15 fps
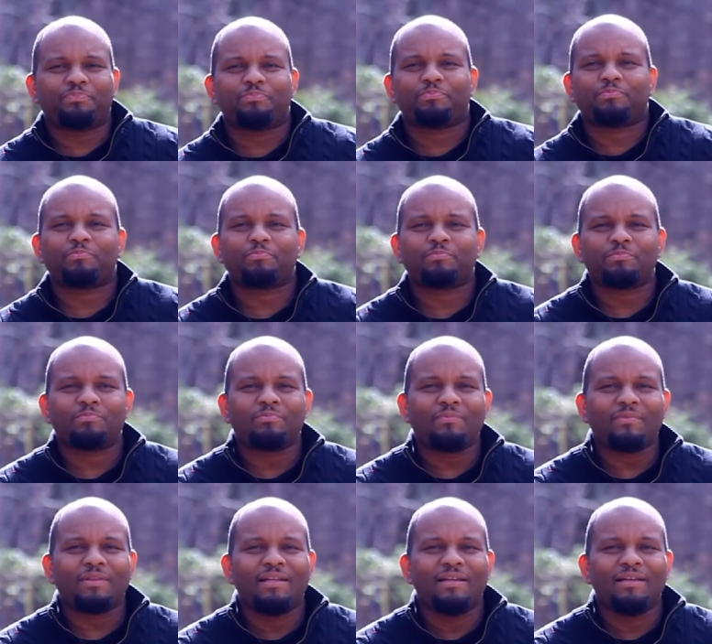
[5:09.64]

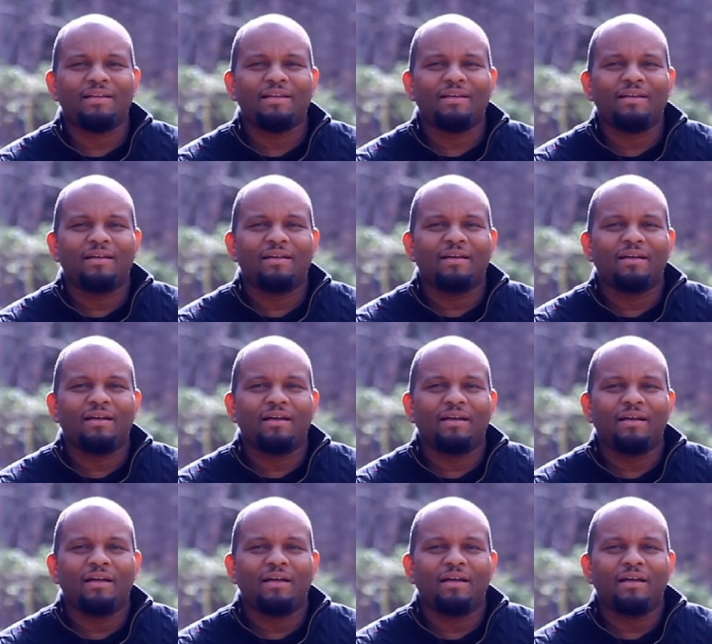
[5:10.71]
(no one is talking)